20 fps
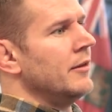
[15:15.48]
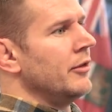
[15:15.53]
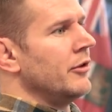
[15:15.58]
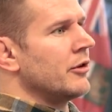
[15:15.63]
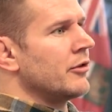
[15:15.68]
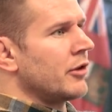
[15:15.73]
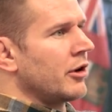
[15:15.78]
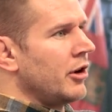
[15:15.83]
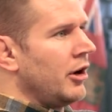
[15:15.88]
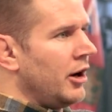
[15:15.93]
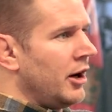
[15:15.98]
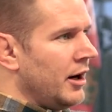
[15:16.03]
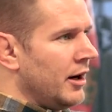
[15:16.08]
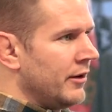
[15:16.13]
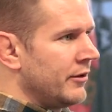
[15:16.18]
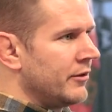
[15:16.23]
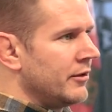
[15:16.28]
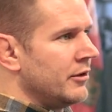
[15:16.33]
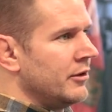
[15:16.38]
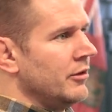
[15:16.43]
There's a
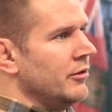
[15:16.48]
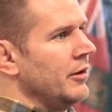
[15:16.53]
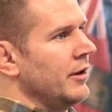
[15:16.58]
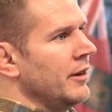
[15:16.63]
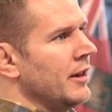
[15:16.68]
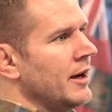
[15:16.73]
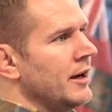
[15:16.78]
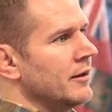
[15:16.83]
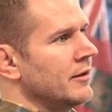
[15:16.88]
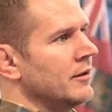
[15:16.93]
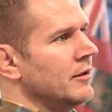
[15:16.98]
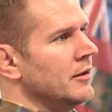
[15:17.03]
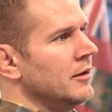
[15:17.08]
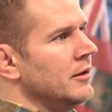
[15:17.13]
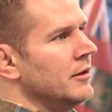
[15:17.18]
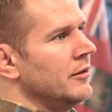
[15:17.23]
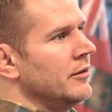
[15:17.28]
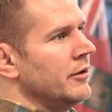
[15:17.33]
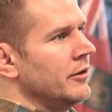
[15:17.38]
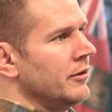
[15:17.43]
cost to doing that.
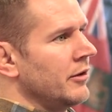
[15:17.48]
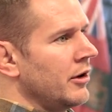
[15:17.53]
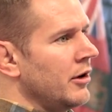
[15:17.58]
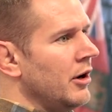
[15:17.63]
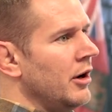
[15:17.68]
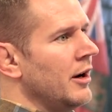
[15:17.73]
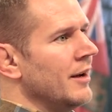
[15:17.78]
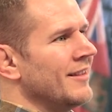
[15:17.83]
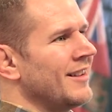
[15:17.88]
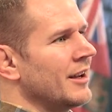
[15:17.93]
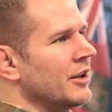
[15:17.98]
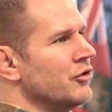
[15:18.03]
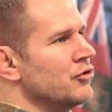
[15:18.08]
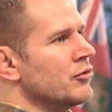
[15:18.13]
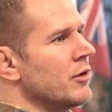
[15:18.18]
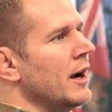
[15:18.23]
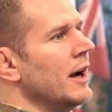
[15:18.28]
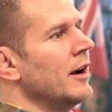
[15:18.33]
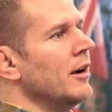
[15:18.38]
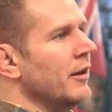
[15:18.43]
There's a cost. It's like a
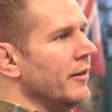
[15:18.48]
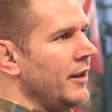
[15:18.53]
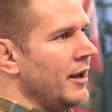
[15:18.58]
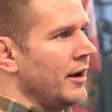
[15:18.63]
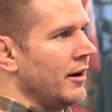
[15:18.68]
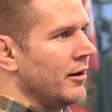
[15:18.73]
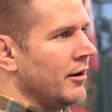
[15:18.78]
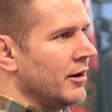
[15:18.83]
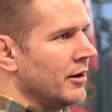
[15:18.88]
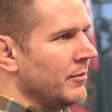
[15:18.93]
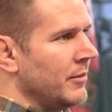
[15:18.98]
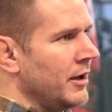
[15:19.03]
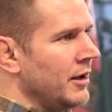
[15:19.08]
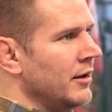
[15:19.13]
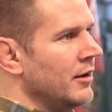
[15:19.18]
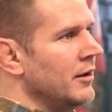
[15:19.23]
drag on the economy.